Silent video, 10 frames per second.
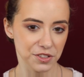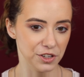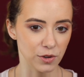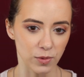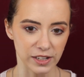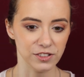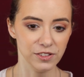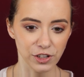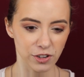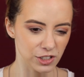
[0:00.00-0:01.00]
when,
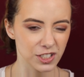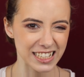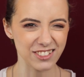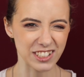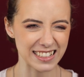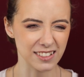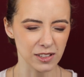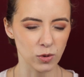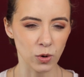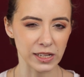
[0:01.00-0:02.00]
your skin just gets a
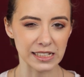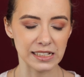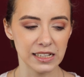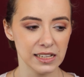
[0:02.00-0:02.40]
little oily,